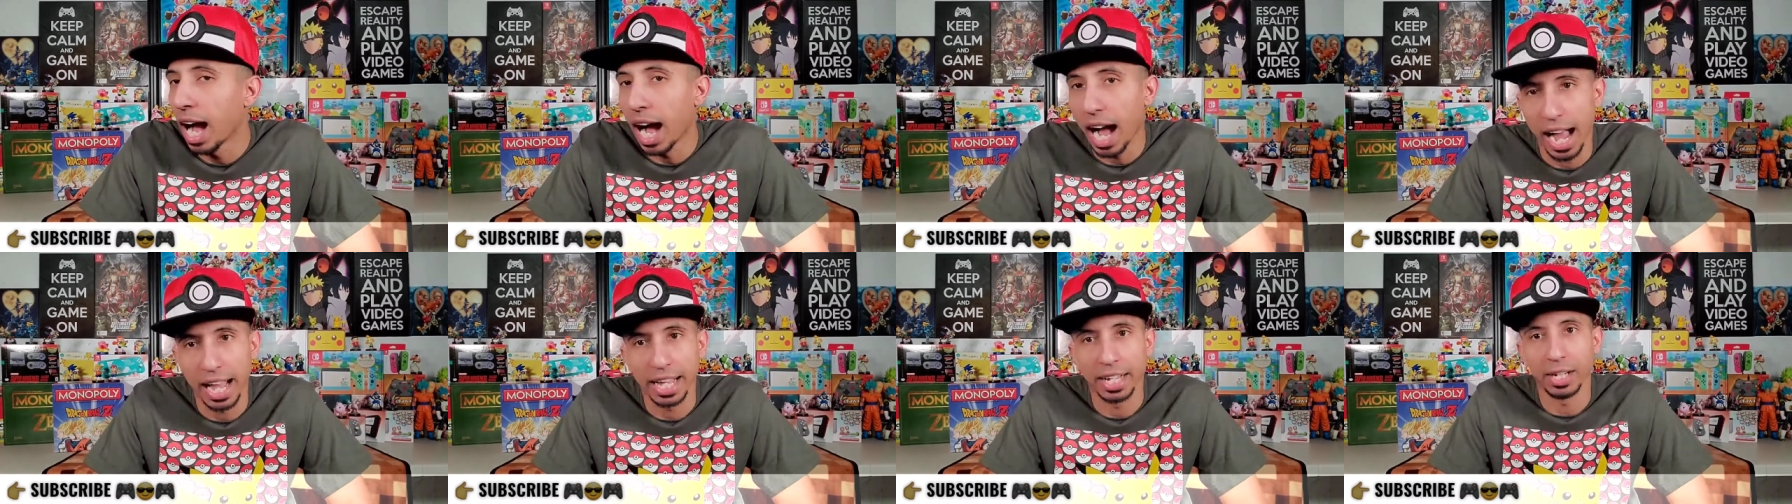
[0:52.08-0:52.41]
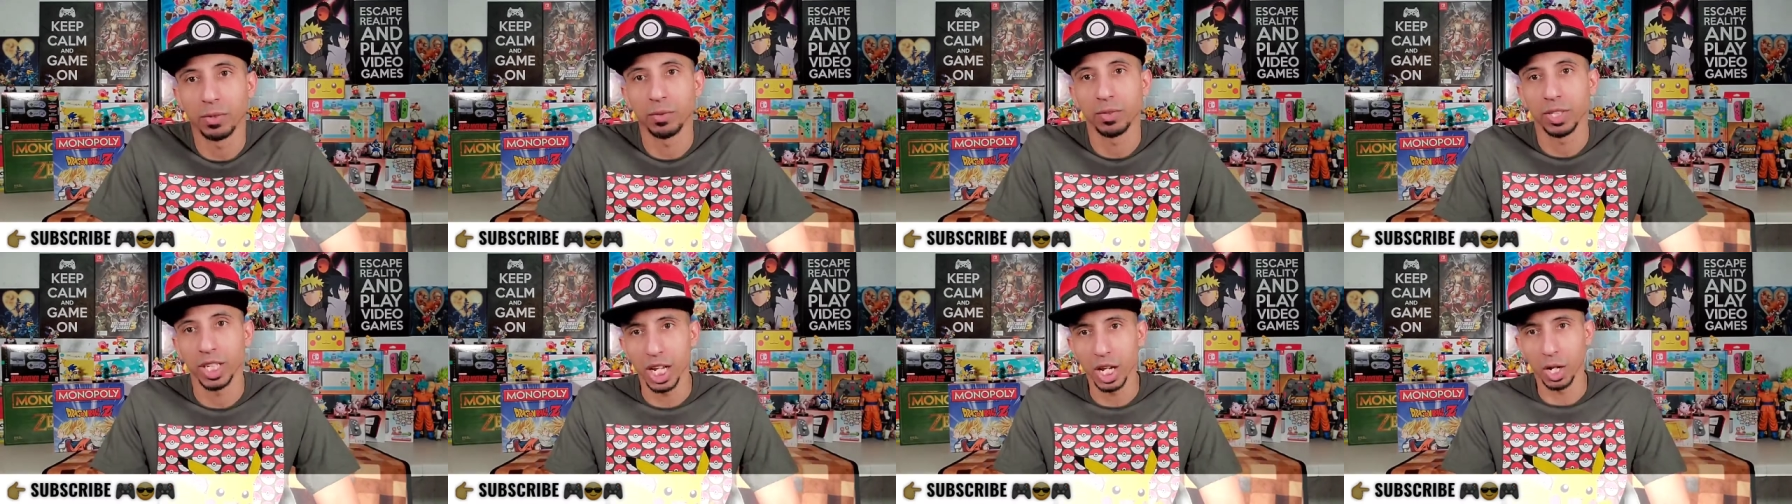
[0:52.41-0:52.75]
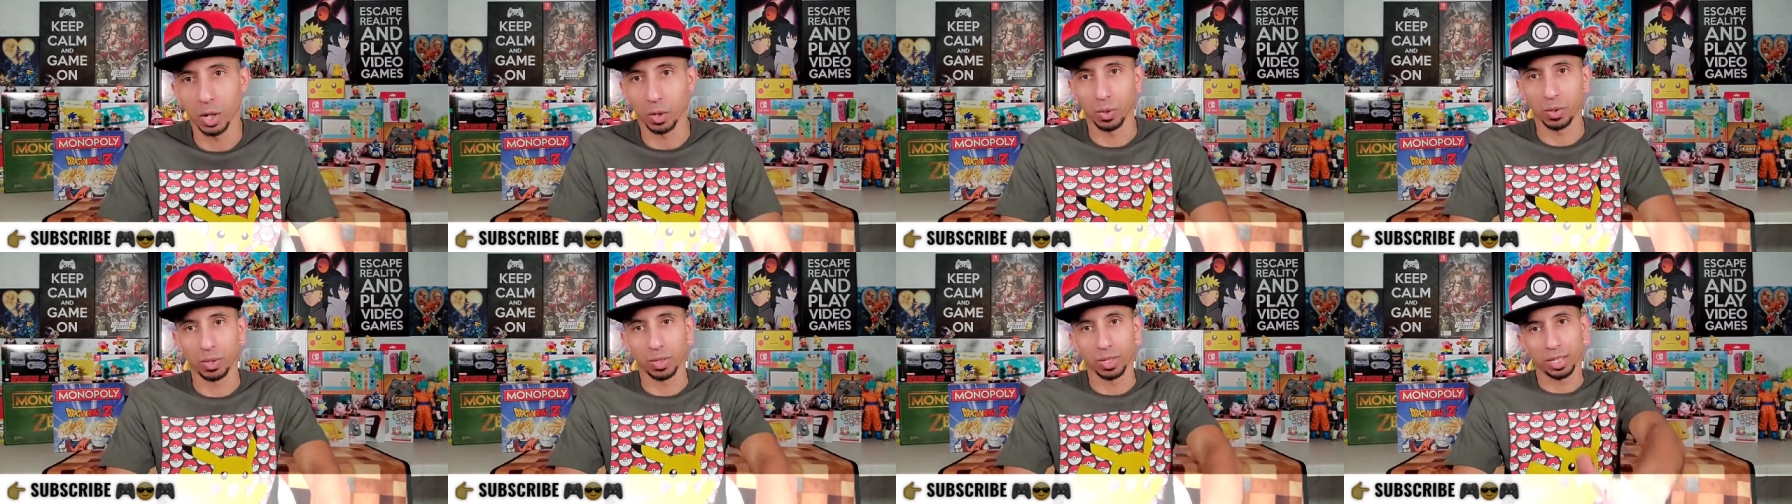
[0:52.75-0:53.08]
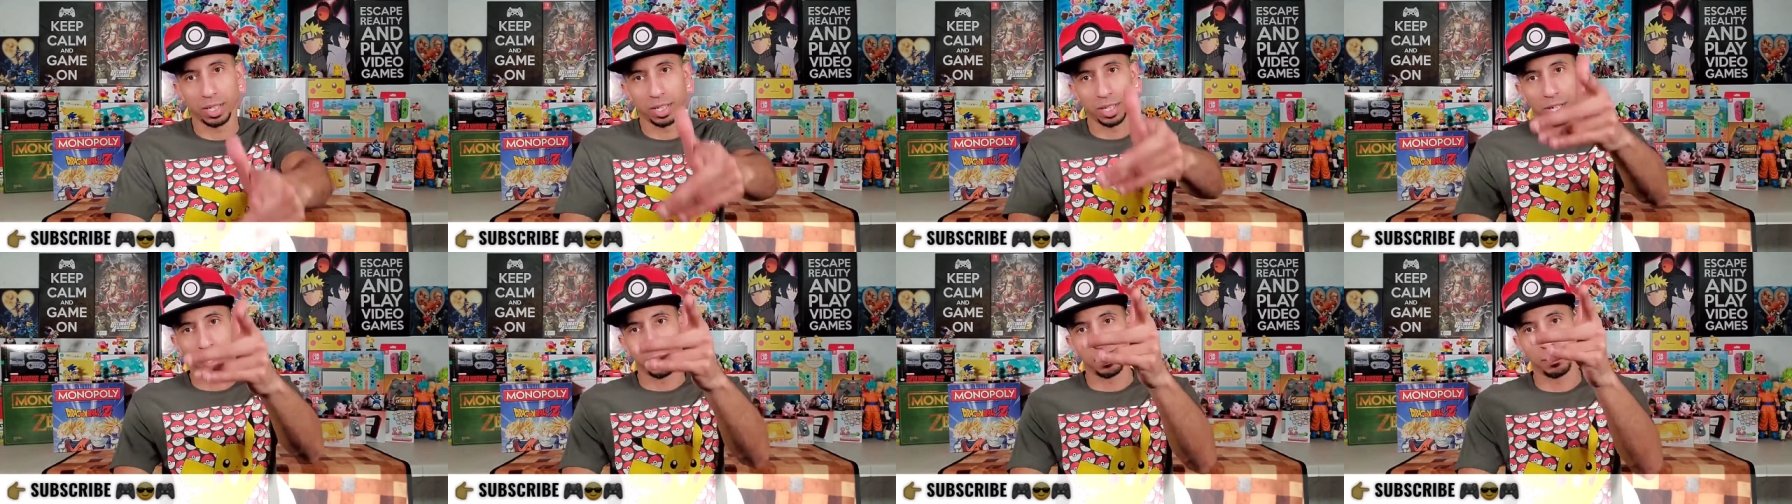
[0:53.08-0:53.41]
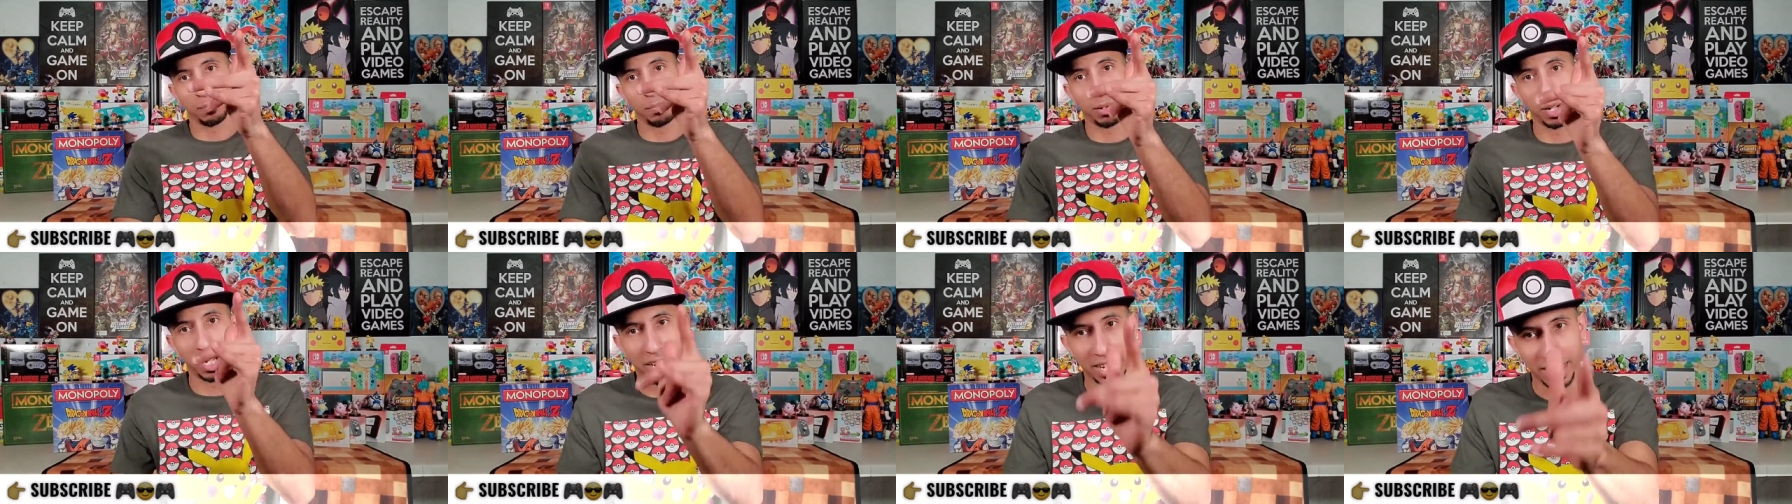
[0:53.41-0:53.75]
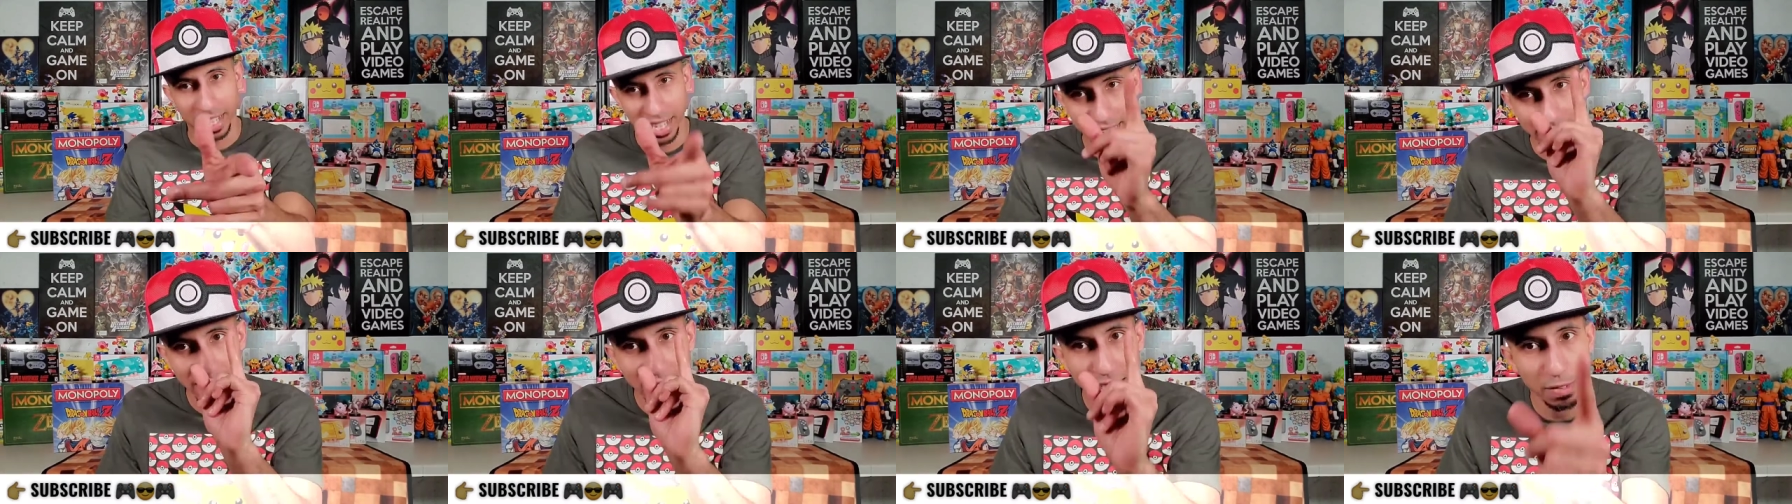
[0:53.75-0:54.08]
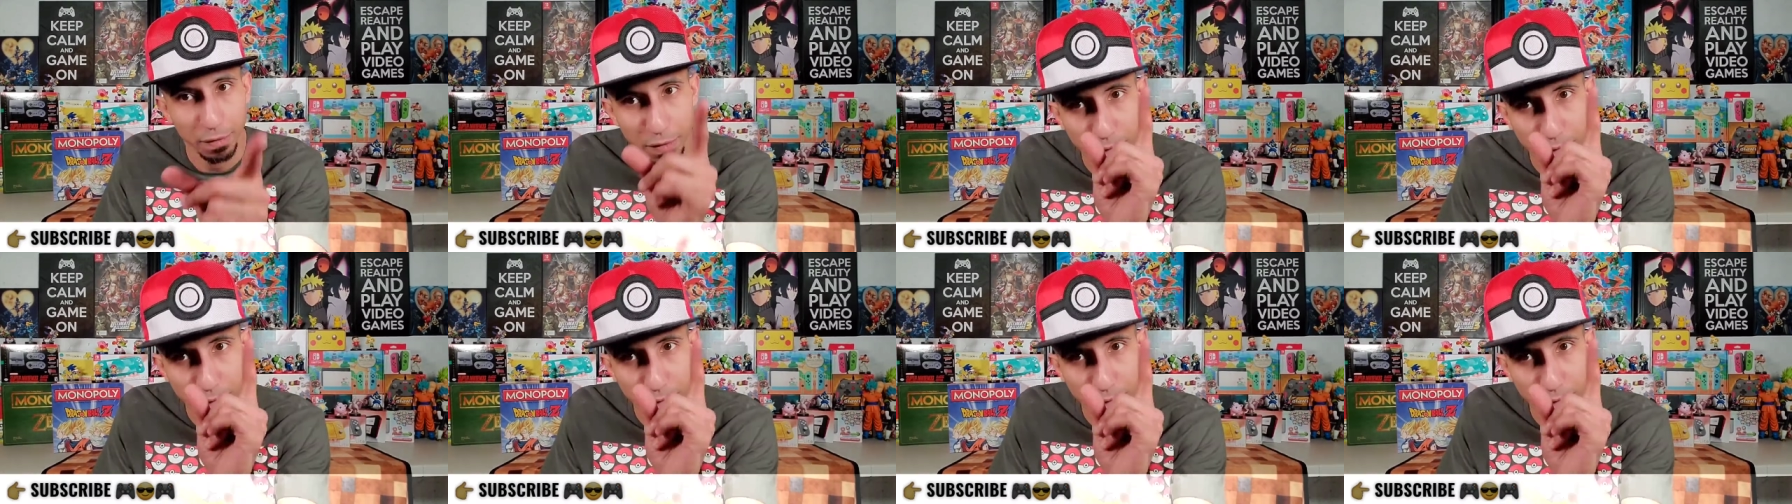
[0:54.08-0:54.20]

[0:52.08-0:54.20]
I don't know. But in this